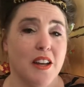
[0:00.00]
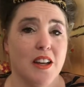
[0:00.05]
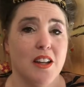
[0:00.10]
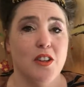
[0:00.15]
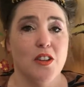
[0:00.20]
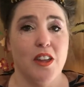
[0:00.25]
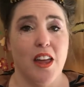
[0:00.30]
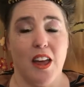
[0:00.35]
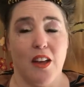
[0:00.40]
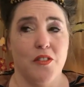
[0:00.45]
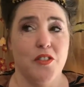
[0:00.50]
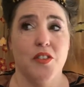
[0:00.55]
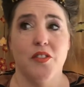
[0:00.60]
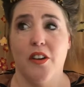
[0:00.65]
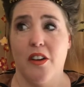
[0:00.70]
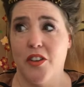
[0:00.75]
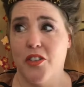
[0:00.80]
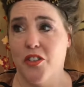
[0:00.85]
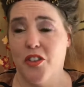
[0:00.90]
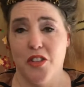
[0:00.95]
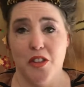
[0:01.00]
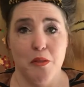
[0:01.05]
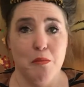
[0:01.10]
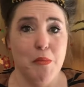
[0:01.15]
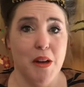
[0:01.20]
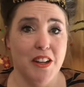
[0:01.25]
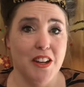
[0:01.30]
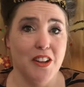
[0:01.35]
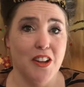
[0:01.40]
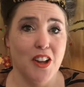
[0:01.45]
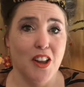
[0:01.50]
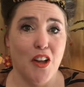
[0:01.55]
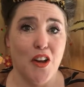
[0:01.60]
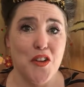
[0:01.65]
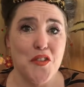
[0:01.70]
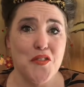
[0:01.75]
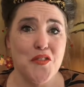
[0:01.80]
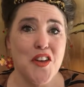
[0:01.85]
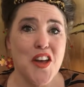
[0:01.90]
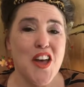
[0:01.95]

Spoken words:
looking after various other men in her life.